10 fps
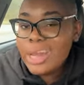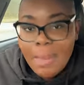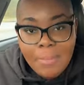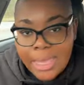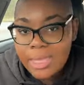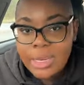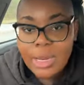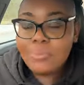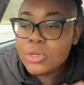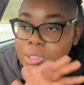You're not making
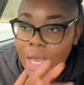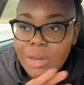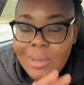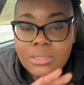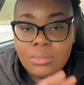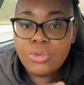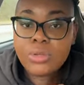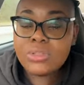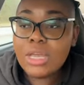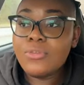it up. You're talking about some
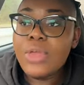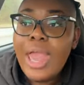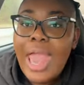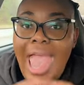real stuff,